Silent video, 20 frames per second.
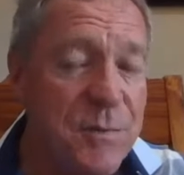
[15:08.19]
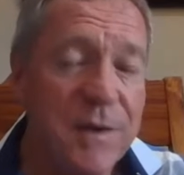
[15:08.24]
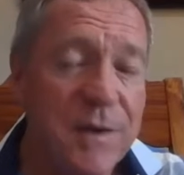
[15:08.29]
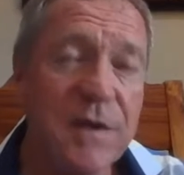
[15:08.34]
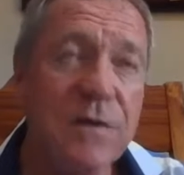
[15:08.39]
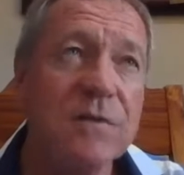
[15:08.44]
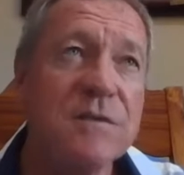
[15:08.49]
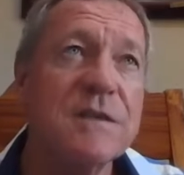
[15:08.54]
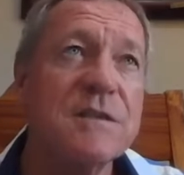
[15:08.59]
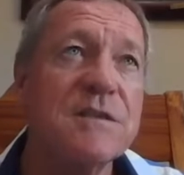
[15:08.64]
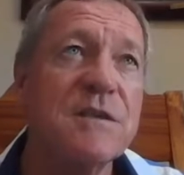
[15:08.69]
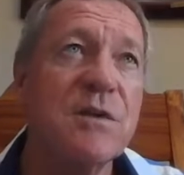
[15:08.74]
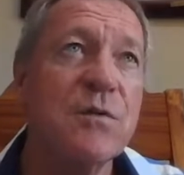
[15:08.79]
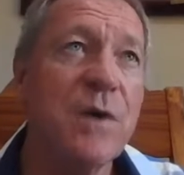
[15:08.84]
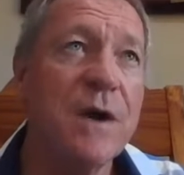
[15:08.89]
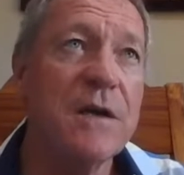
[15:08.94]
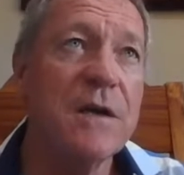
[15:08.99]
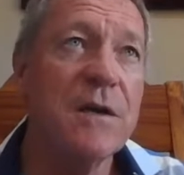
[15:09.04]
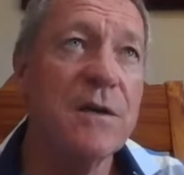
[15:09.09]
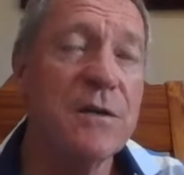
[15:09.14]
because there's
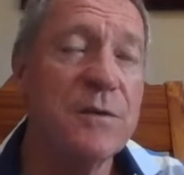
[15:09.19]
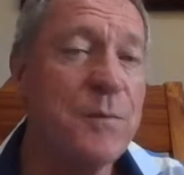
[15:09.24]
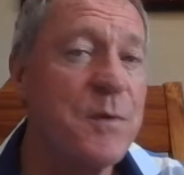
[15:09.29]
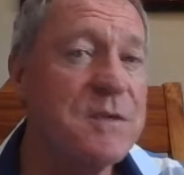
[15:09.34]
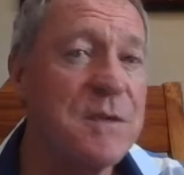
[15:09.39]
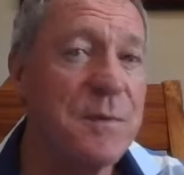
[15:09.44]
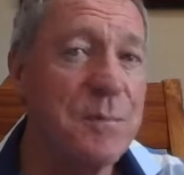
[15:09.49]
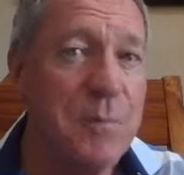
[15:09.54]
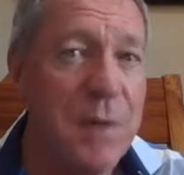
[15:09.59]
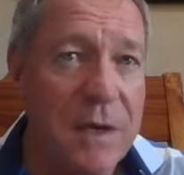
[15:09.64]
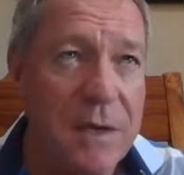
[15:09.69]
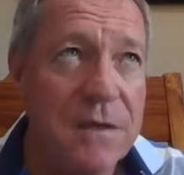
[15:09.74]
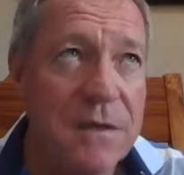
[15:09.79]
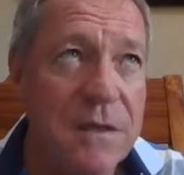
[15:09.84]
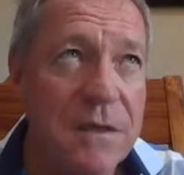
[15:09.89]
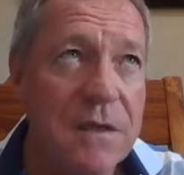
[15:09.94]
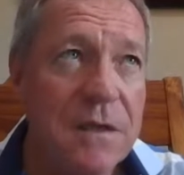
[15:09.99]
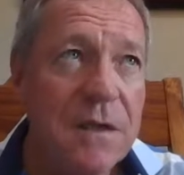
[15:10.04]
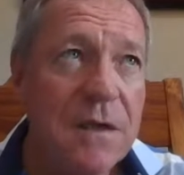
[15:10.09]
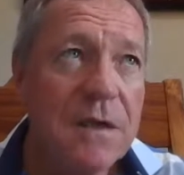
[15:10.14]
quite a good
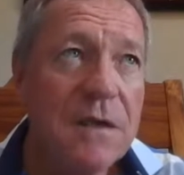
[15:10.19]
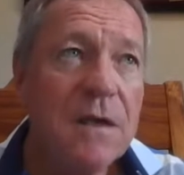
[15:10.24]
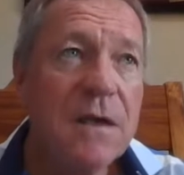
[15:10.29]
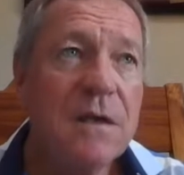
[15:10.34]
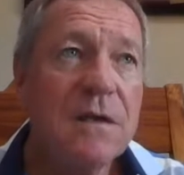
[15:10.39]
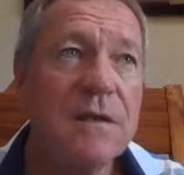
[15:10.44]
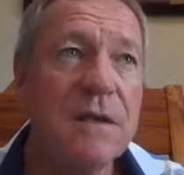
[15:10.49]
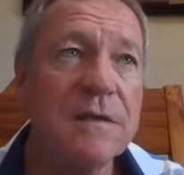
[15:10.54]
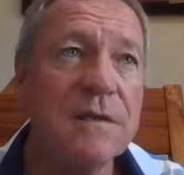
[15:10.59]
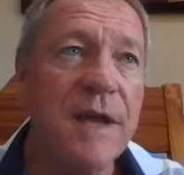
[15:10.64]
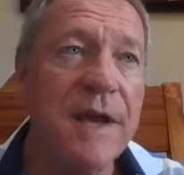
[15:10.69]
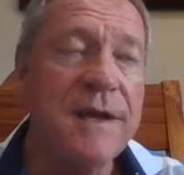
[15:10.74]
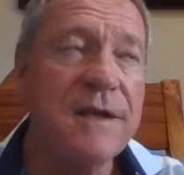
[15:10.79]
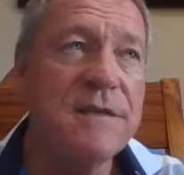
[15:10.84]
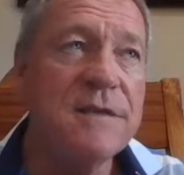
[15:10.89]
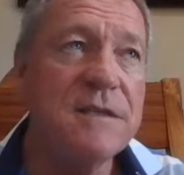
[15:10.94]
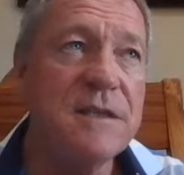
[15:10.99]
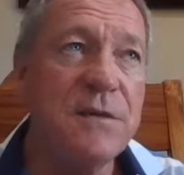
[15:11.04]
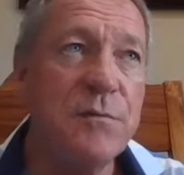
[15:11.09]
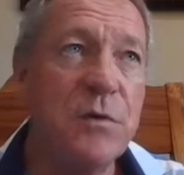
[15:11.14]
possibility that the
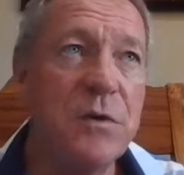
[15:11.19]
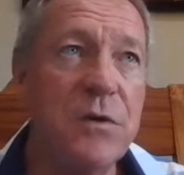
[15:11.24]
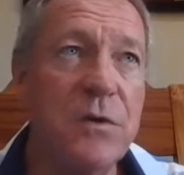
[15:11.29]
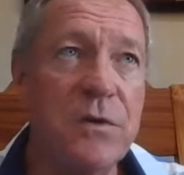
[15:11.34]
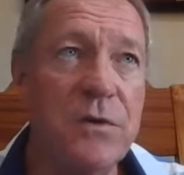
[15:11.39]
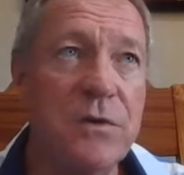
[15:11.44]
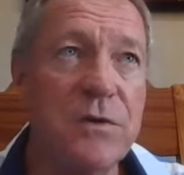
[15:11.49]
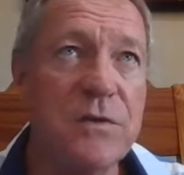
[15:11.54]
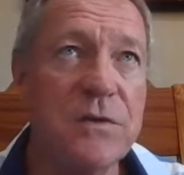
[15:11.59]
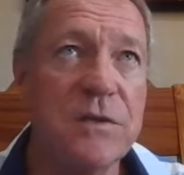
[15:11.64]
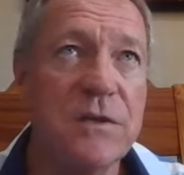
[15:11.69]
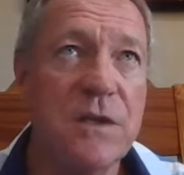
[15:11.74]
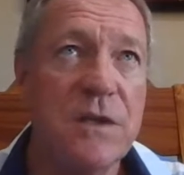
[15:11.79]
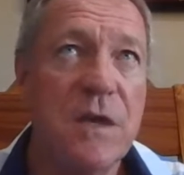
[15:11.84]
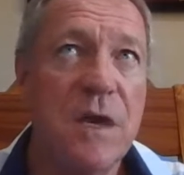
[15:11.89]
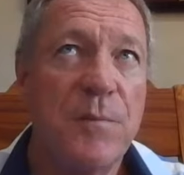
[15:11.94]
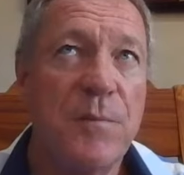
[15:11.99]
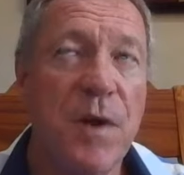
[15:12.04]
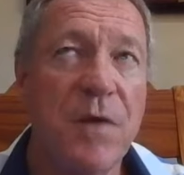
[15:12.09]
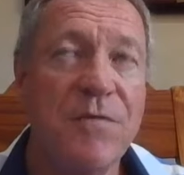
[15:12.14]
ANC will lose
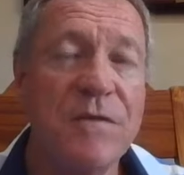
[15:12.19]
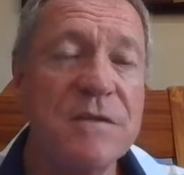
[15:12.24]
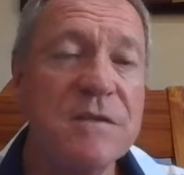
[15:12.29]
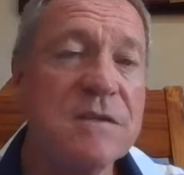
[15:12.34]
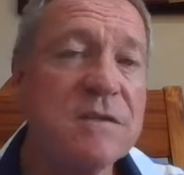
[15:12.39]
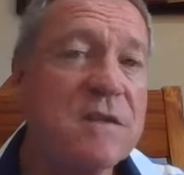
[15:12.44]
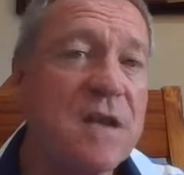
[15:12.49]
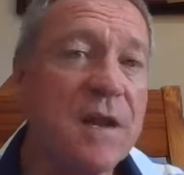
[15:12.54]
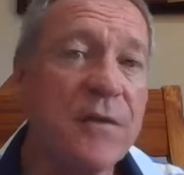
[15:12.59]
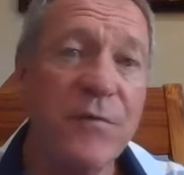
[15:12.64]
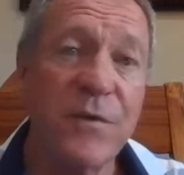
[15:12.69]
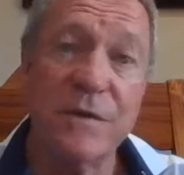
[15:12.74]
provinces like,